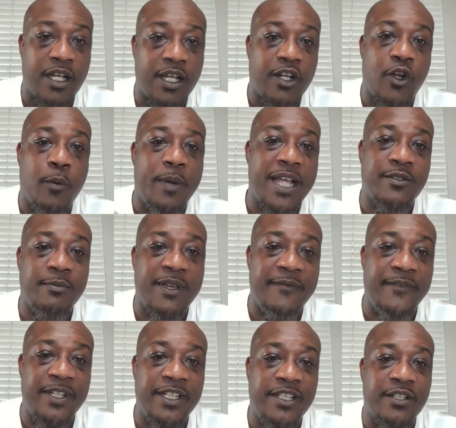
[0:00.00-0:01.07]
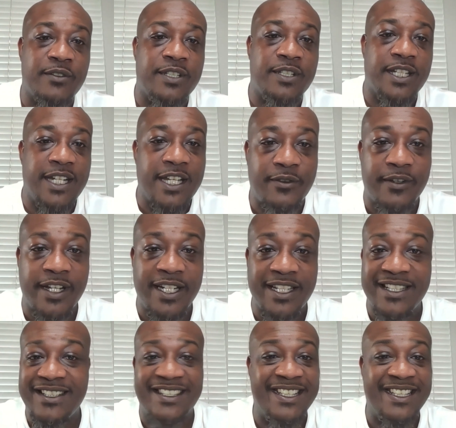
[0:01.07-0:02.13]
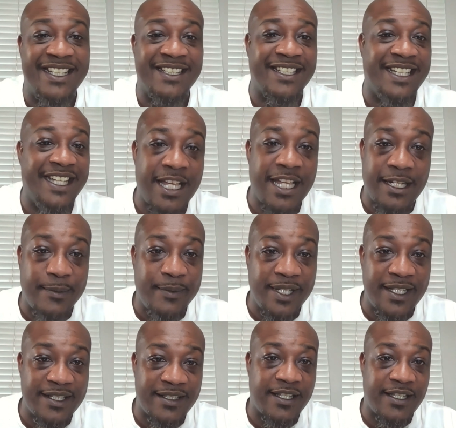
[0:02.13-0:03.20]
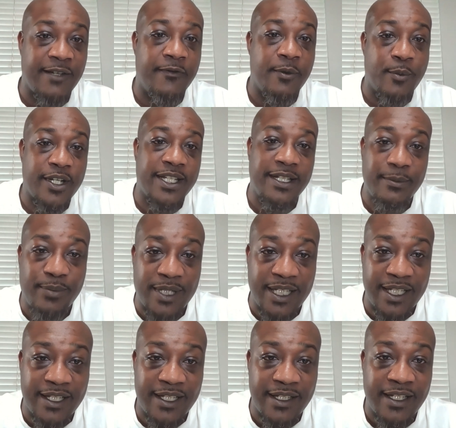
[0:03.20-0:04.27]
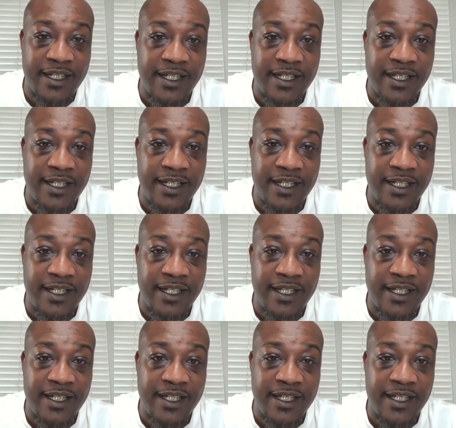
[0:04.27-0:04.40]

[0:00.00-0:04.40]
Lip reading: Go back to my video that I created 6 key elements of a marketing plan.